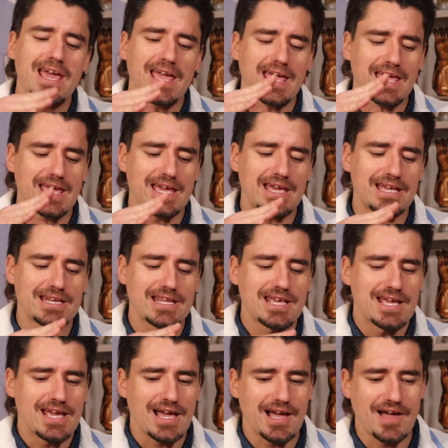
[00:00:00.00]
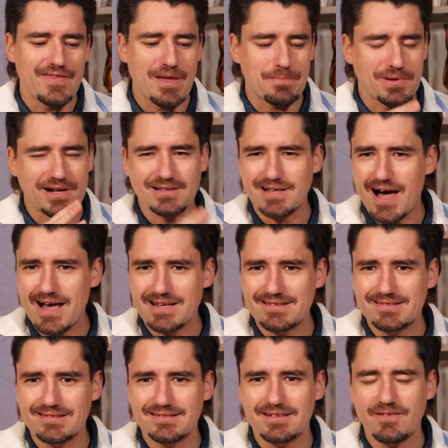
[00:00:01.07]
and the
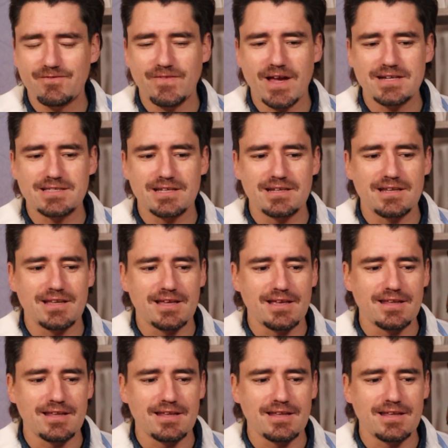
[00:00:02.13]
epiglottis isn't affected.